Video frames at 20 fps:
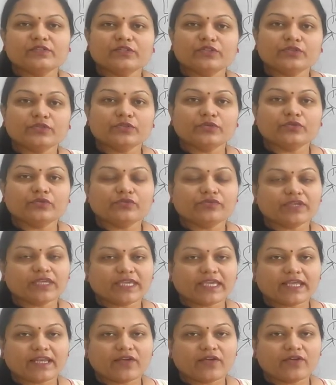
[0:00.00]
No, we
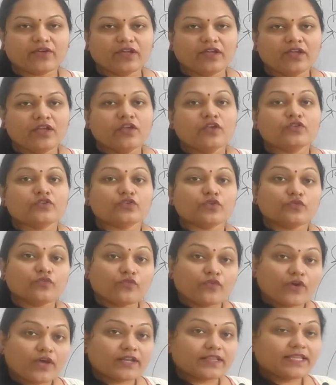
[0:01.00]
cannot. So
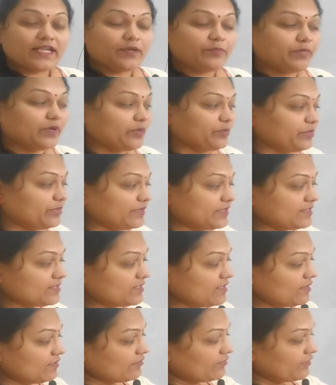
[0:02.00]
for that
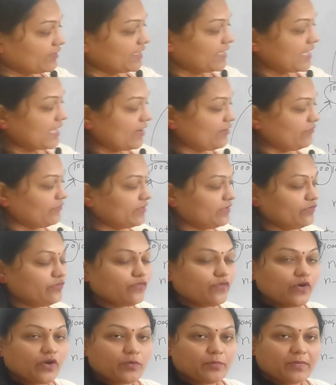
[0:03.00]
purpose, we have one
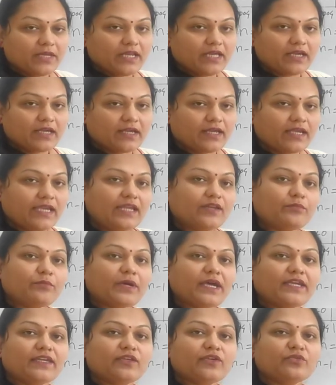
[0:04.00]
formula,
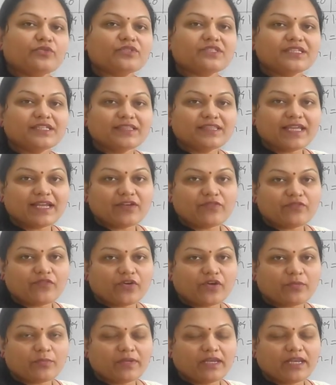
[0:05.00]
and by using that
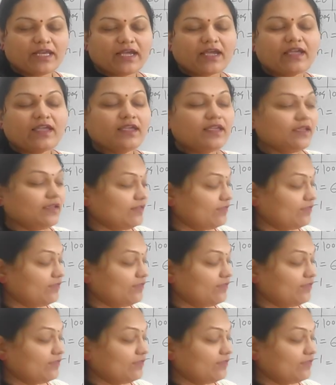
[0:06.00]
formula,